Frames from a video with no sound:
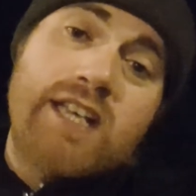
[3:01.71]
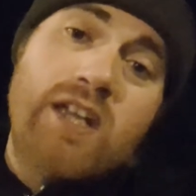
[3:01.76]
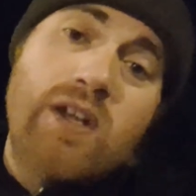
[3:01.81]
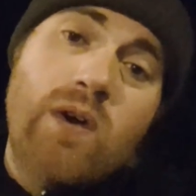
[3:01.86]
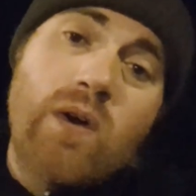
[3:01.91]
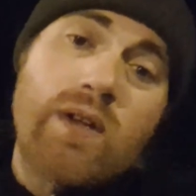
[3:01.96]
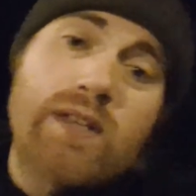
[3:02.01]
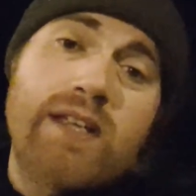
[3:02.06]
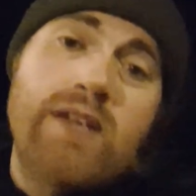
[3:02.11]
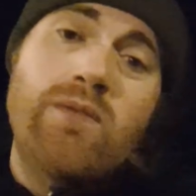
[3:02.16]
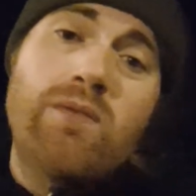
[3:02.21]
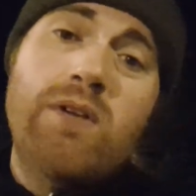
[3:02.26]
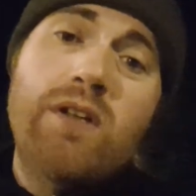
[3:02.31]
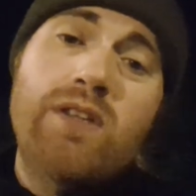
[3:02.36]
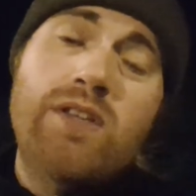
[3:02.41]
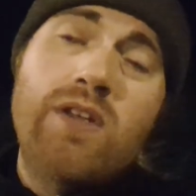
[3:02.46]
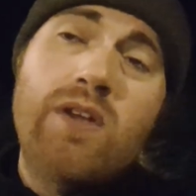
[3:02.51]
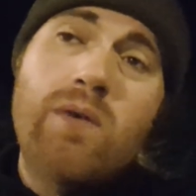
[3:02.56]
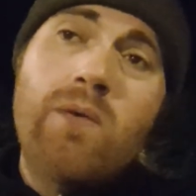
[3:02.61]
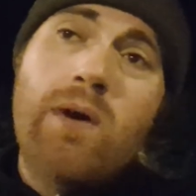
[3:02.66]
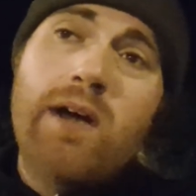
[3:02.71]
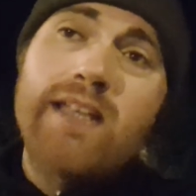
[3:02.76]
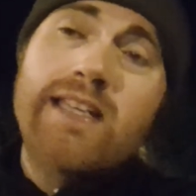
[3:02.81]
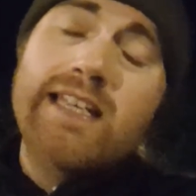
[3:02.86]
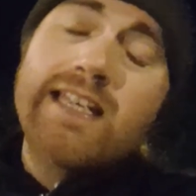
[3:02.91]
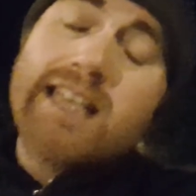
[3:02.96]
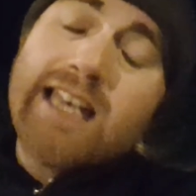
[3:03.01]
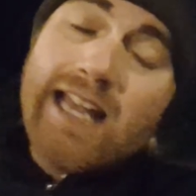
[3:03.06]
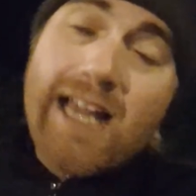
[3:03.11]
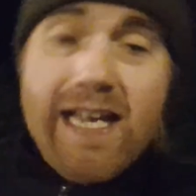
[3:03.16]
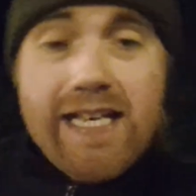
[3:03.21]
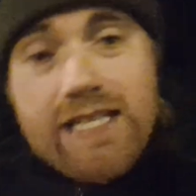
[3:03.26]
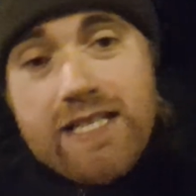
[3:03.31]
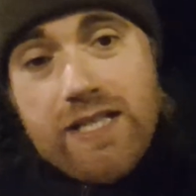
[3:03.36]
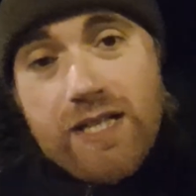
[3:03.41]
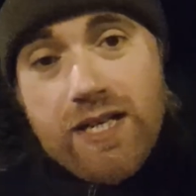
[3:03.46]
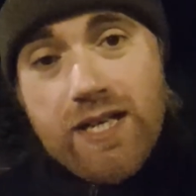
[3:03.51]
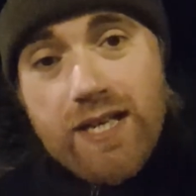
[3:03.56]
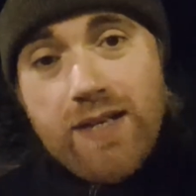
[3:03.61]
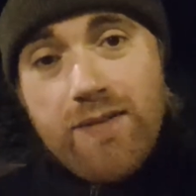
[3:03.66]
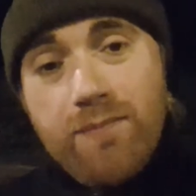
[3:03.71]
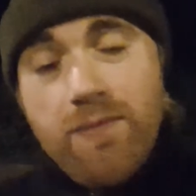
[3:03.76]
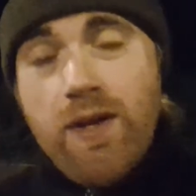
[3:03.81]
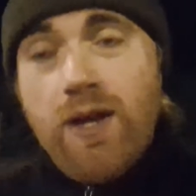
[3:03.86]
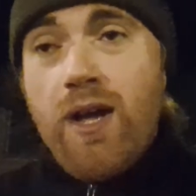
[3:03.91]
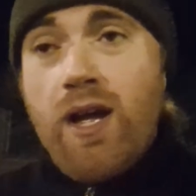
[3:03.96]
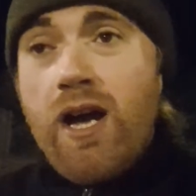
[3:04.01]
it or I didn't want to do what I did last time,